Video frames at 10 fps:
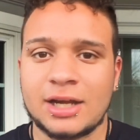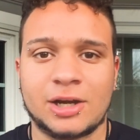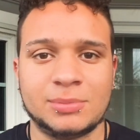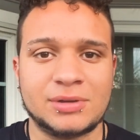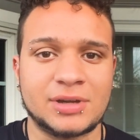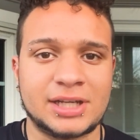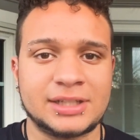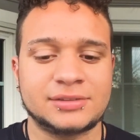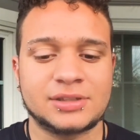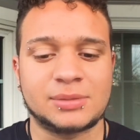I'll be ready.
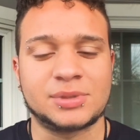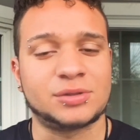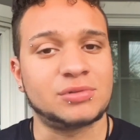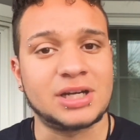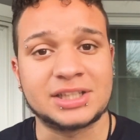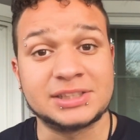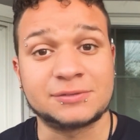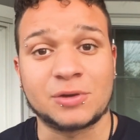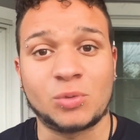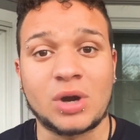I'm gonna rock this
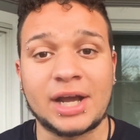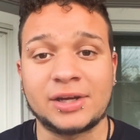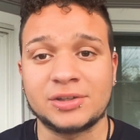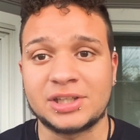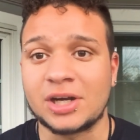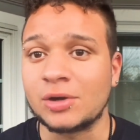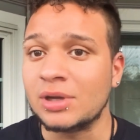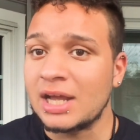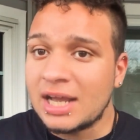for a while, you know,